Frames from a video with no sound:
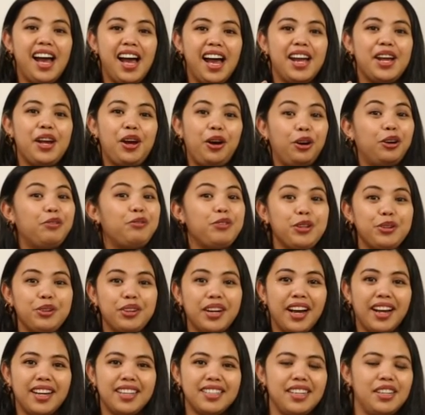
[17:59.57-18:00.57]
I hope you
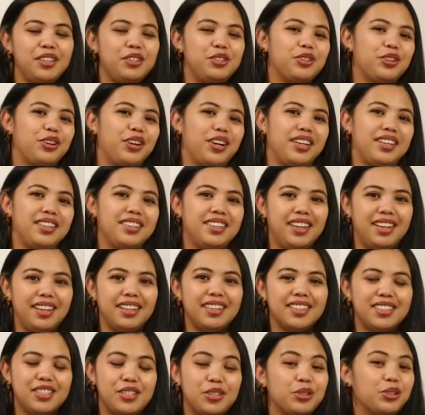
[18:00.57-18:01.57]
guys enjoyed
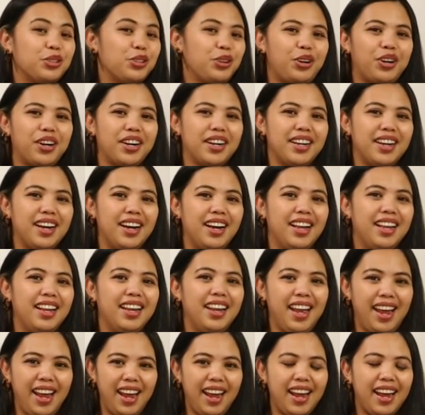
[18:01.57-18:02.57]
this
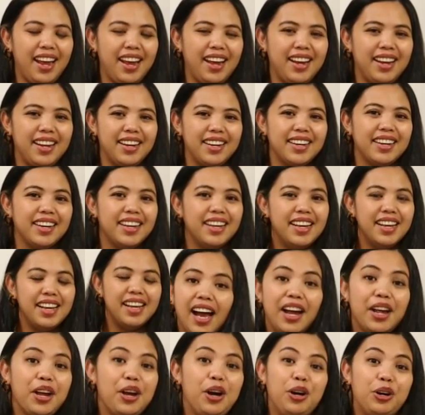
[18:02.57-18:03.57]
tutorial and
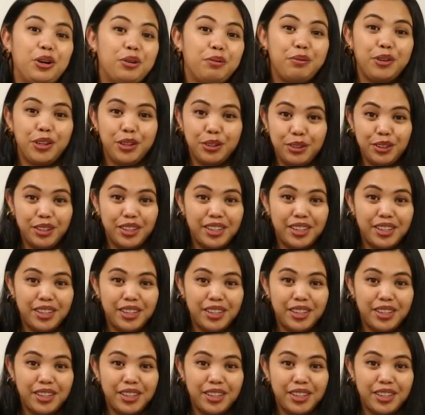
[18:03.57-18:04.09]
I hope you